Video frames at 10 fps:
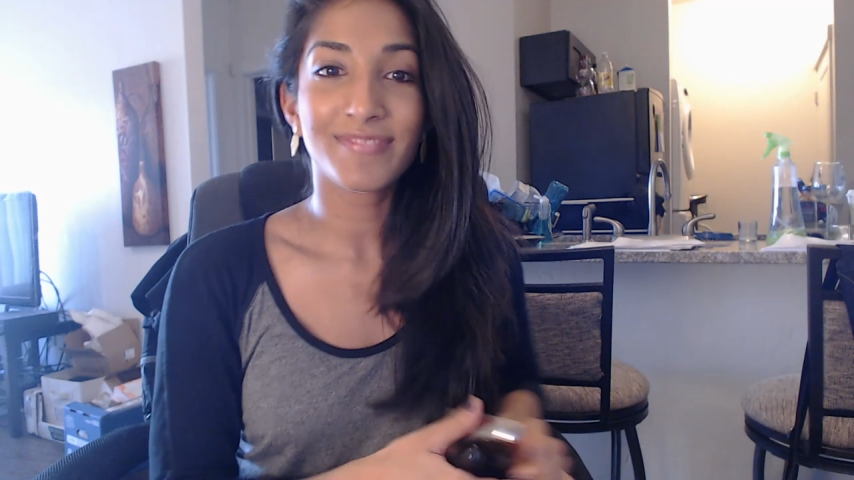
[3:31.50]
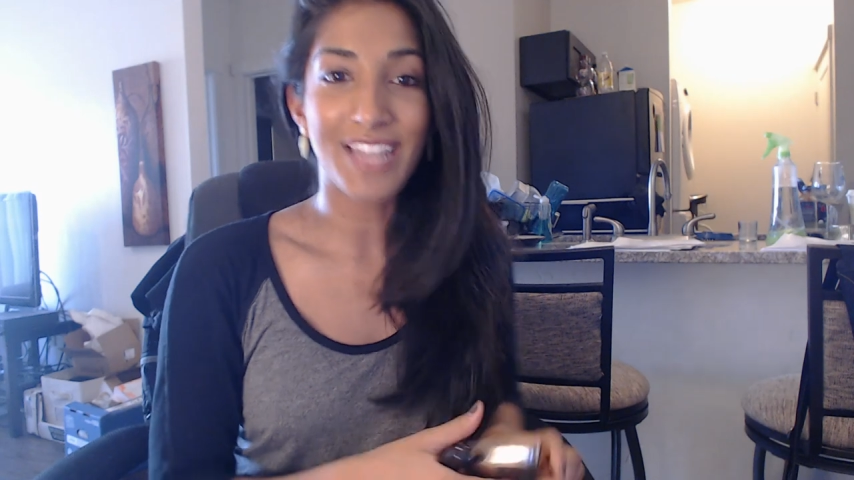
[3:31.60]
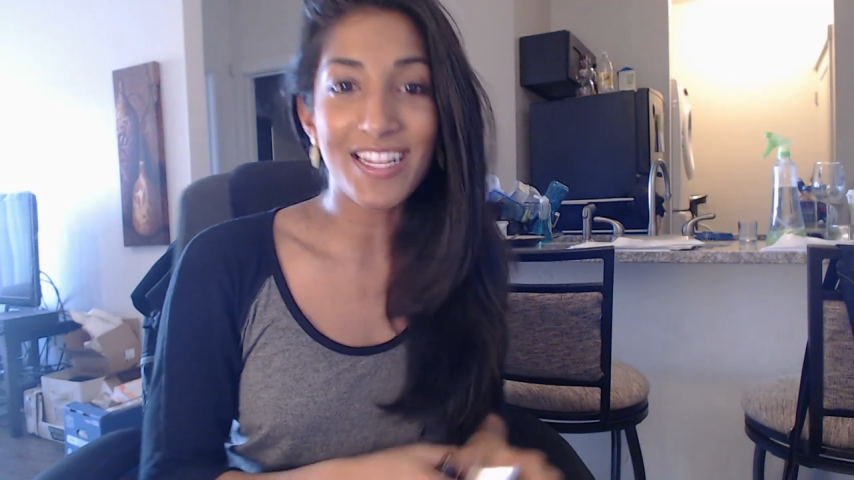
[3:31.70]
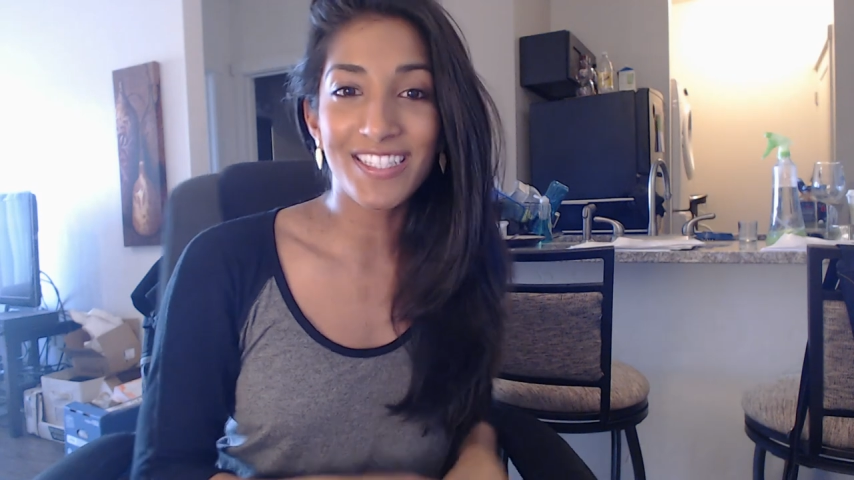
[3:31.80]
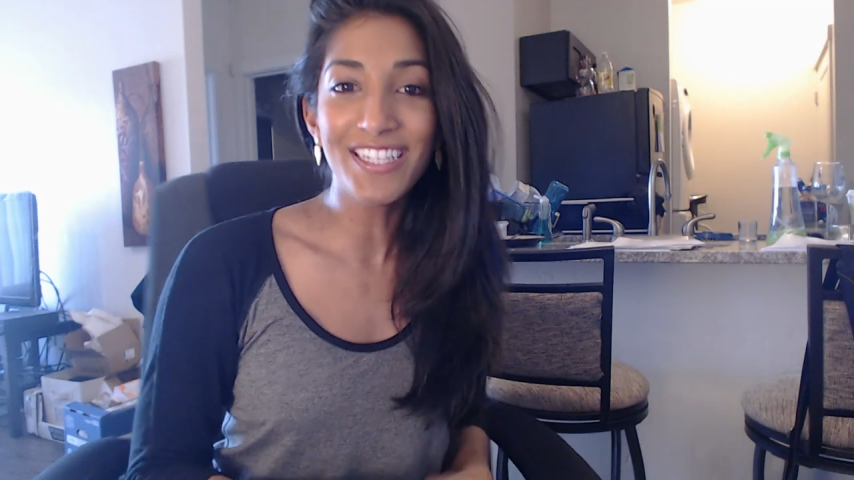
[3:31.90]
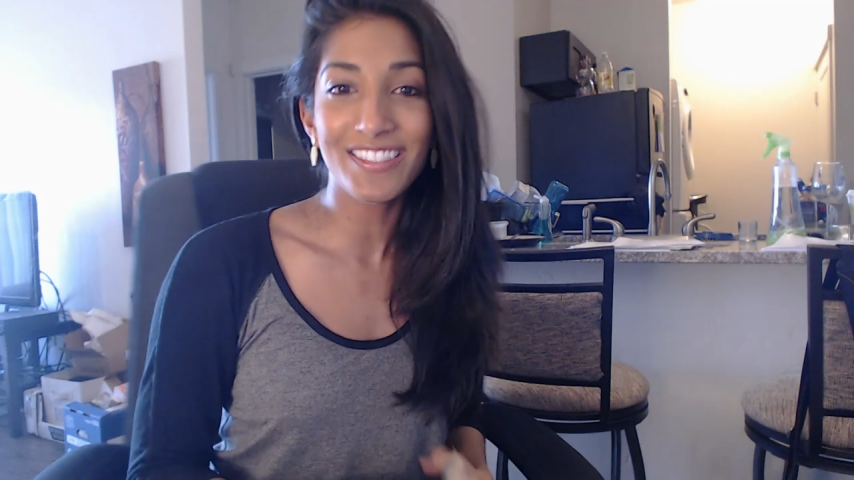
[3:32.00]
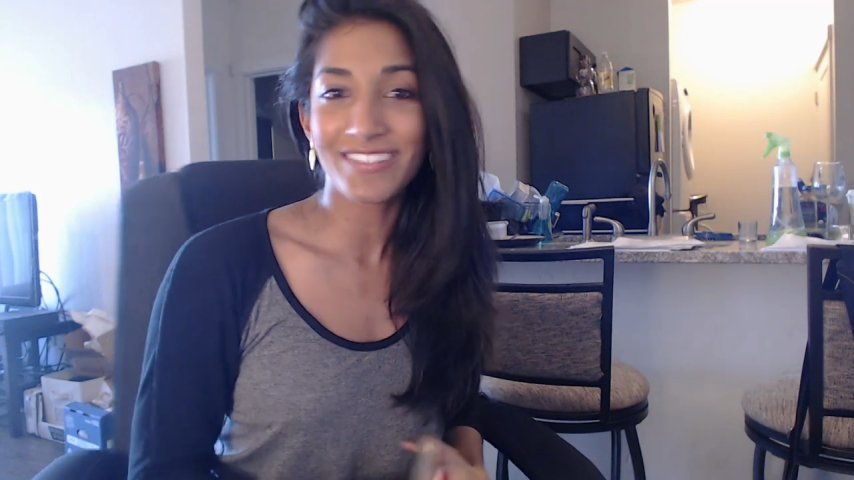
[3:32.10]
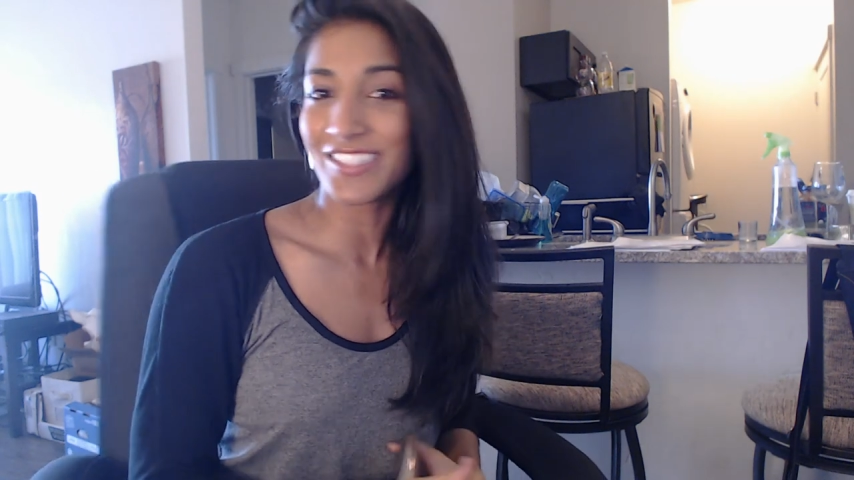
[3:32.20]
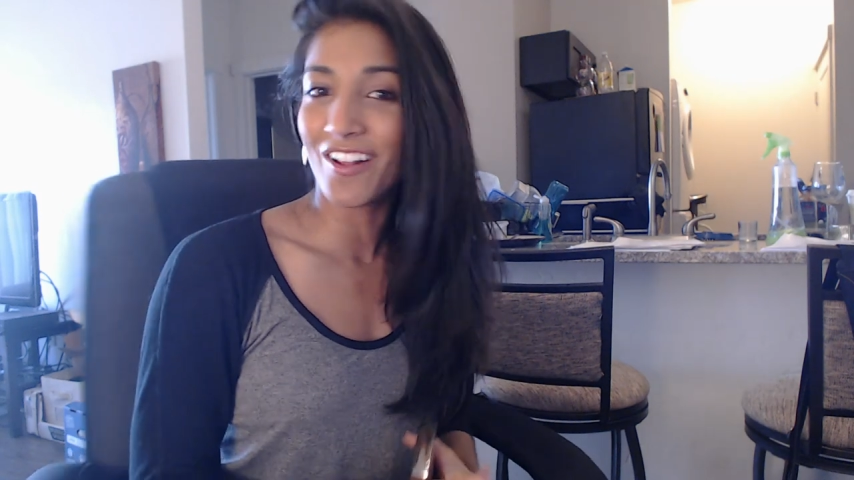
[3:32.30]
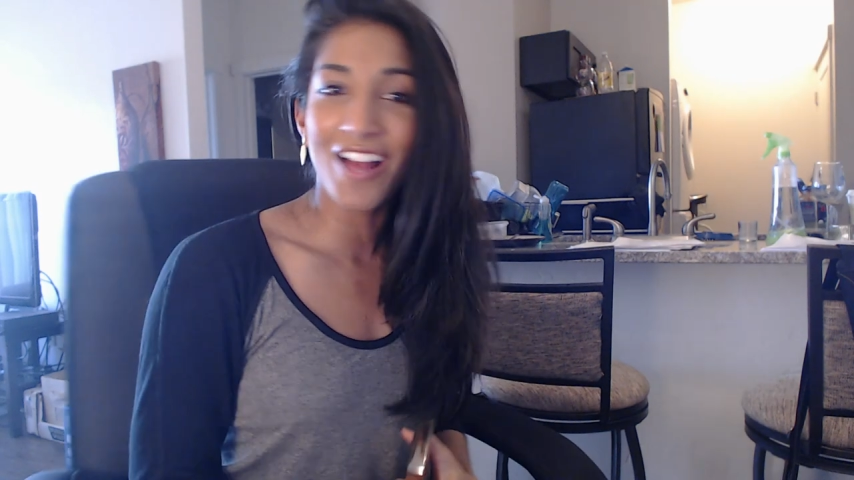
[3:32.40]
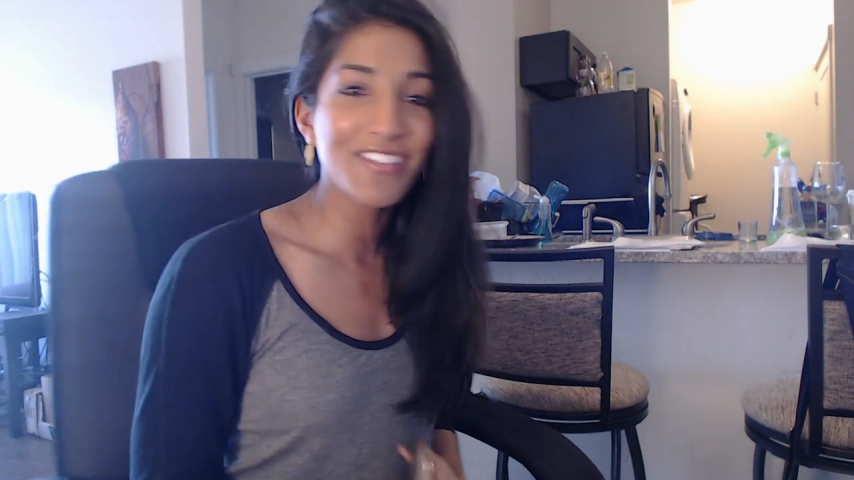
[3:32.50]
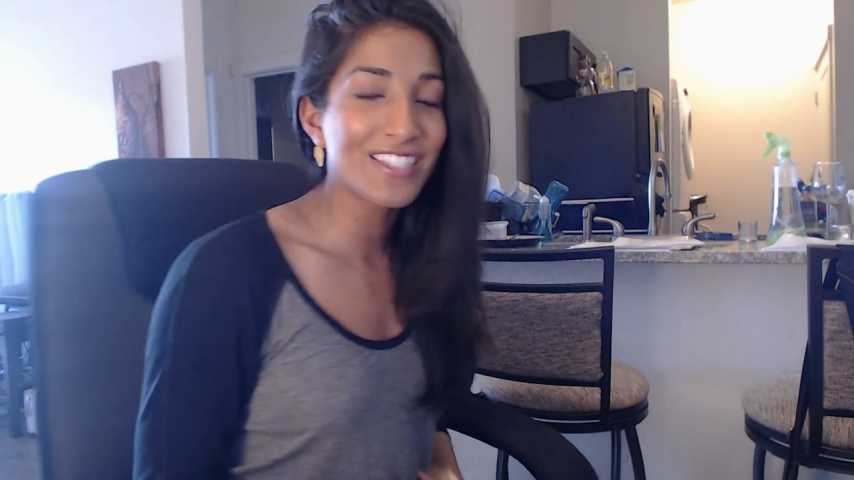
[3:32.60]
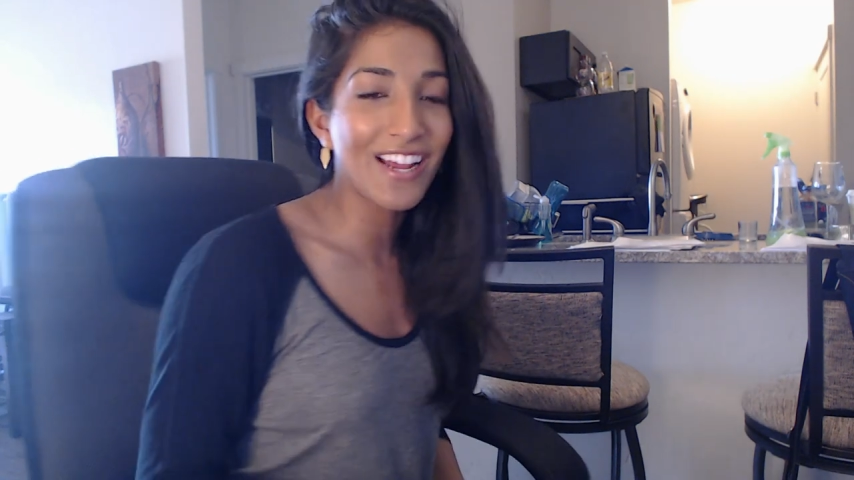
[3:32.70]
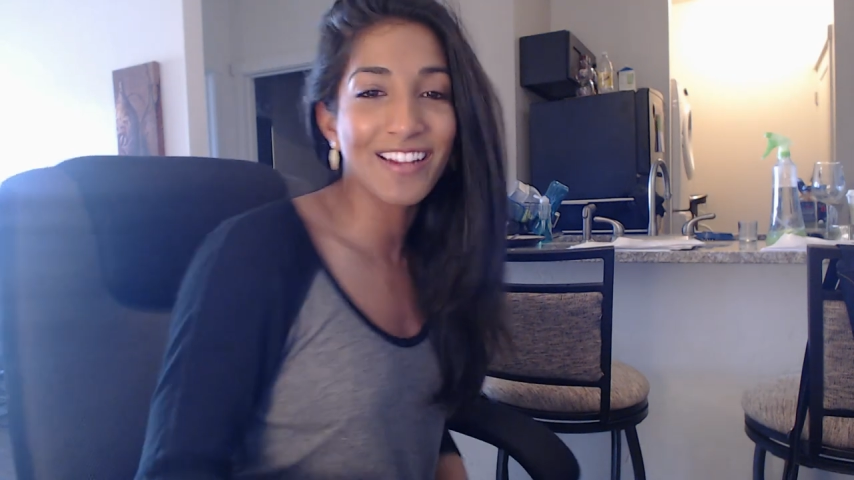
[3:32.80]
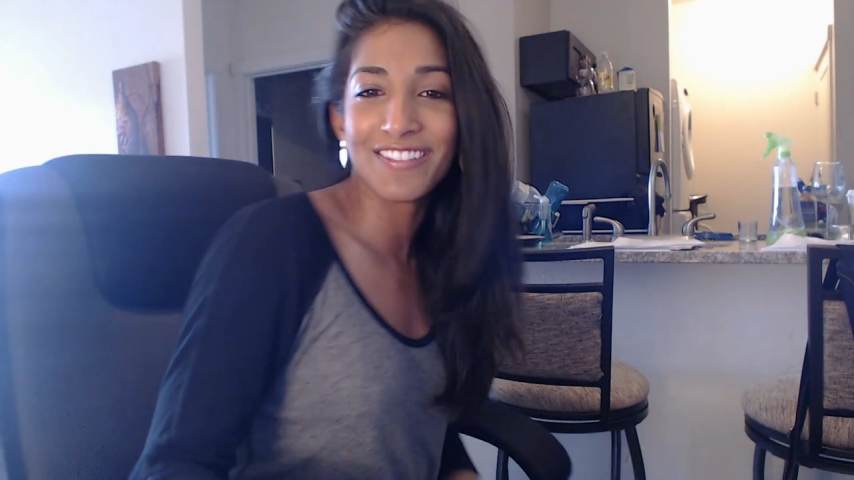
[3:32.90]
That's it. That's all I have to
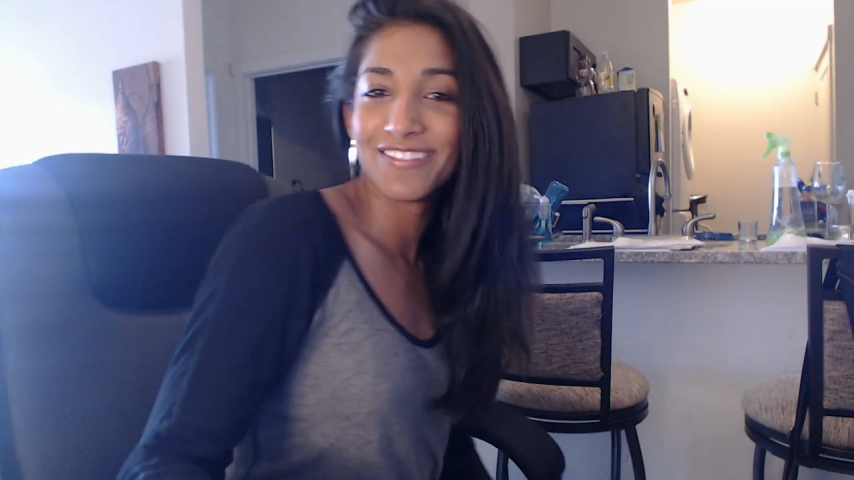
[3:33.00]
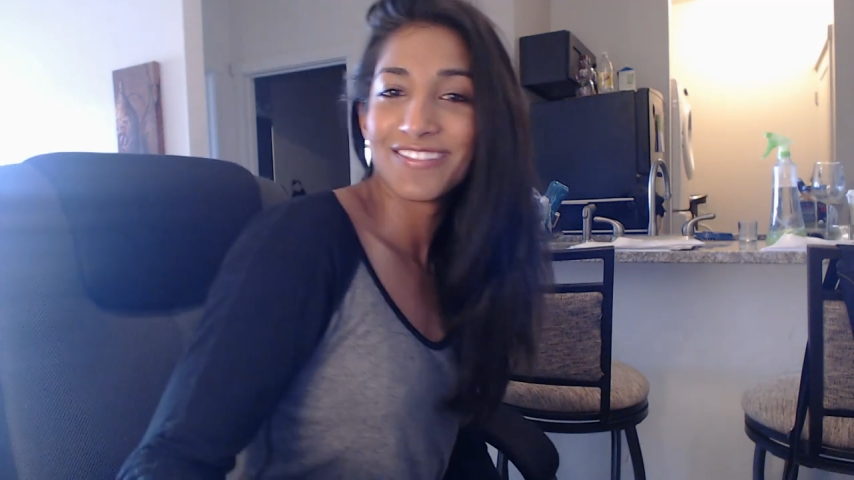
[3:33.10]
say.